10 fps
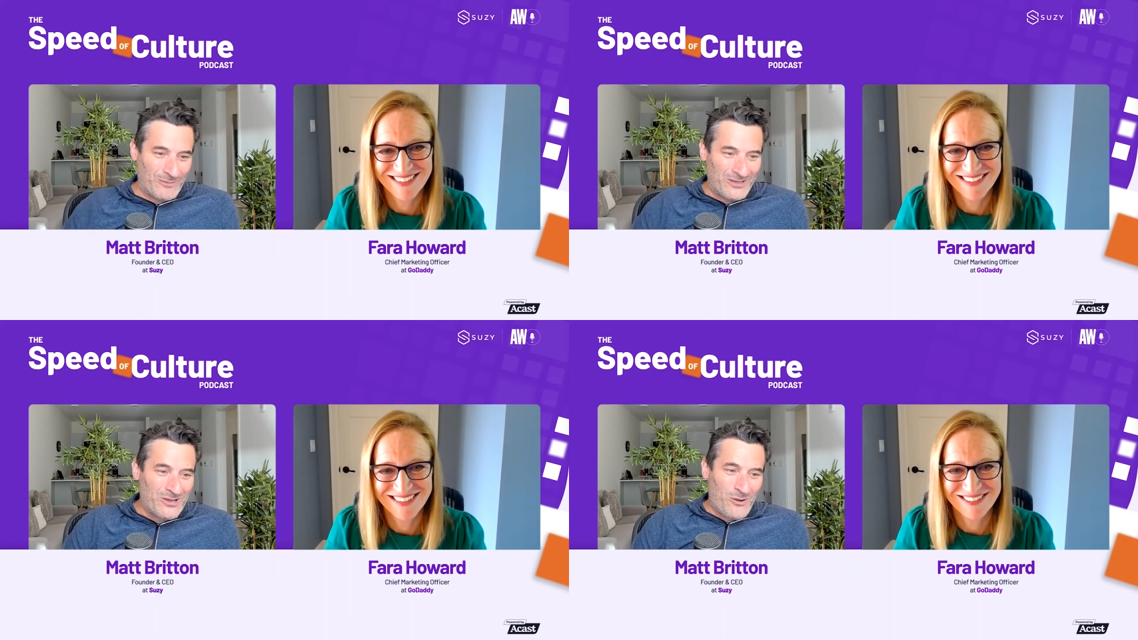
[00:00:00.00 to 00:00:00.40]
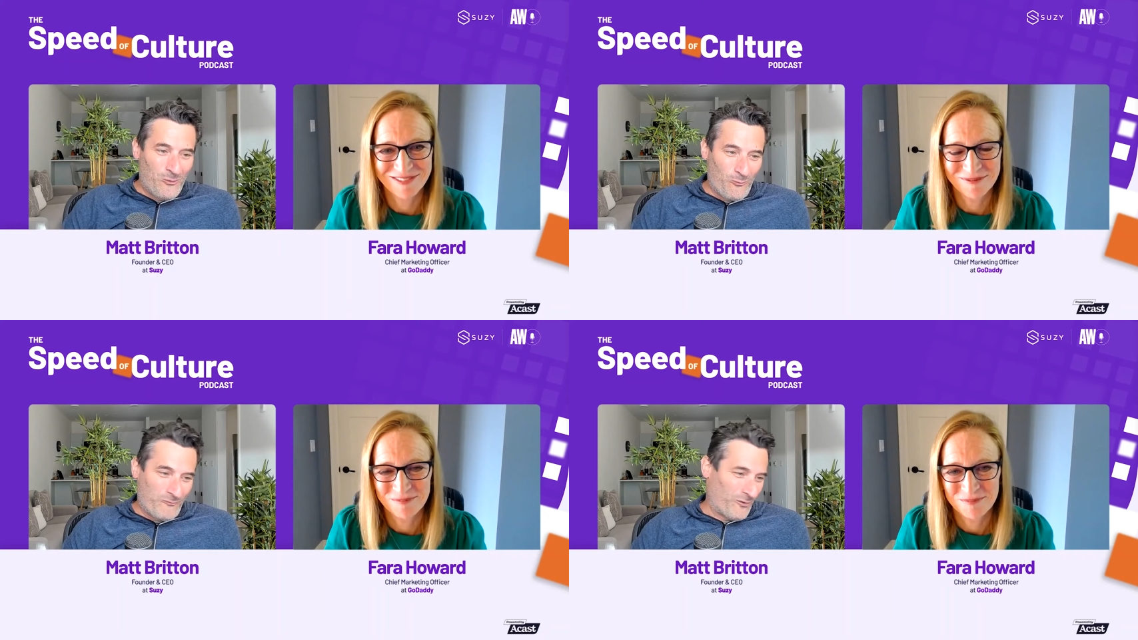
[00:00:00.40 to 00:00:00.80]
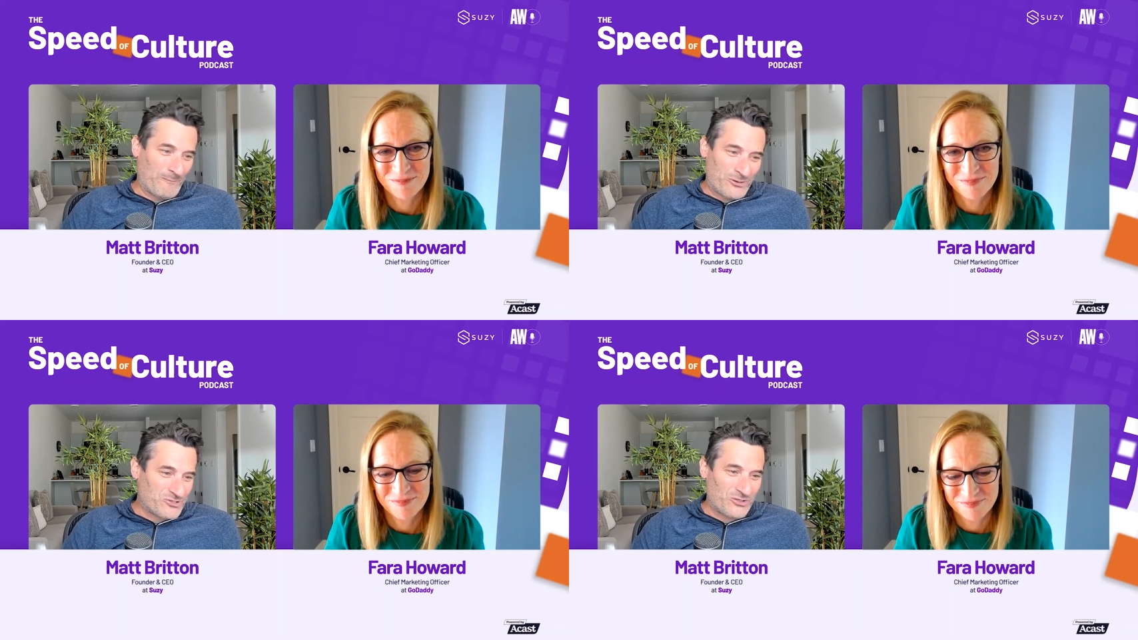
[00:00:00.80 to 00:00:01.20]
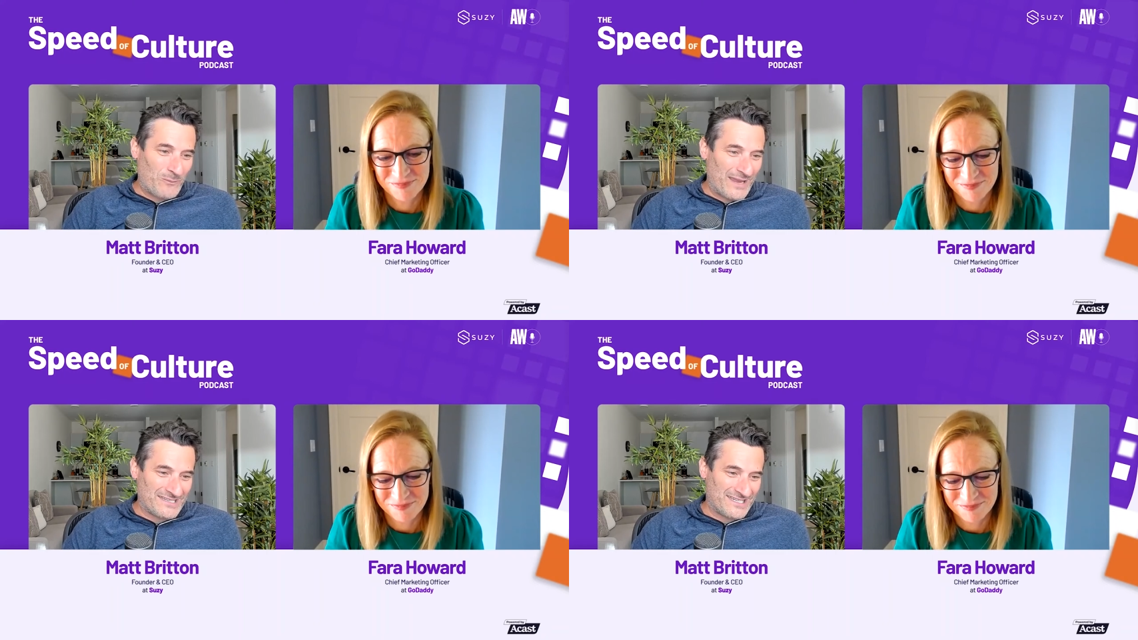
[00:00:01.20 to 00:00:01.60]
Speaker 1: But from a personal
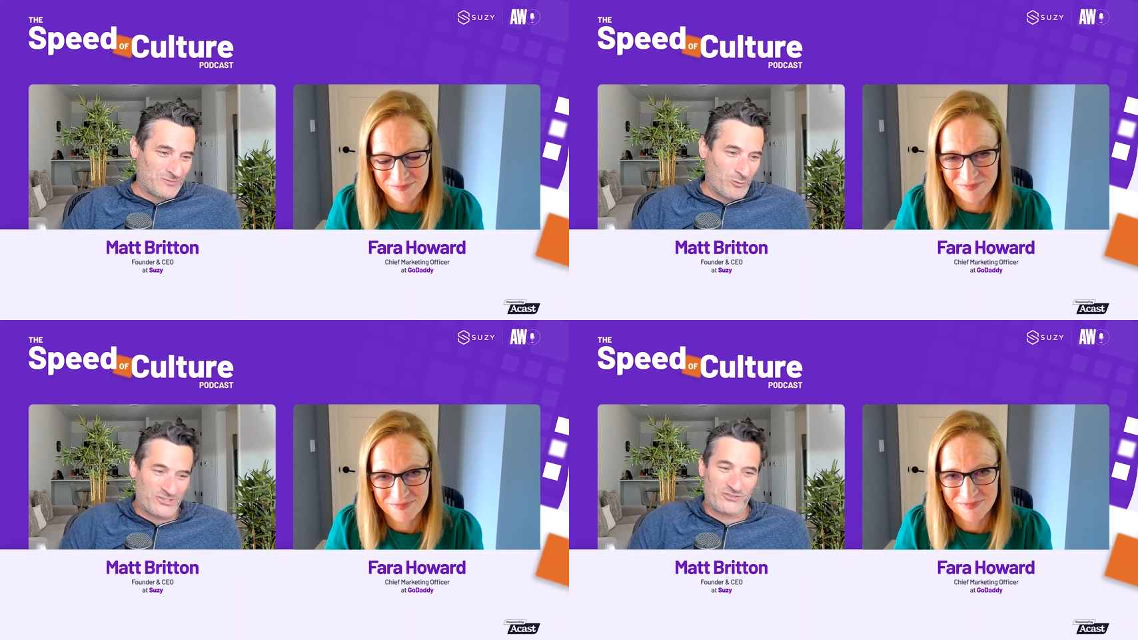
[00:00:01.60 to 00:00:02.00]
basis, what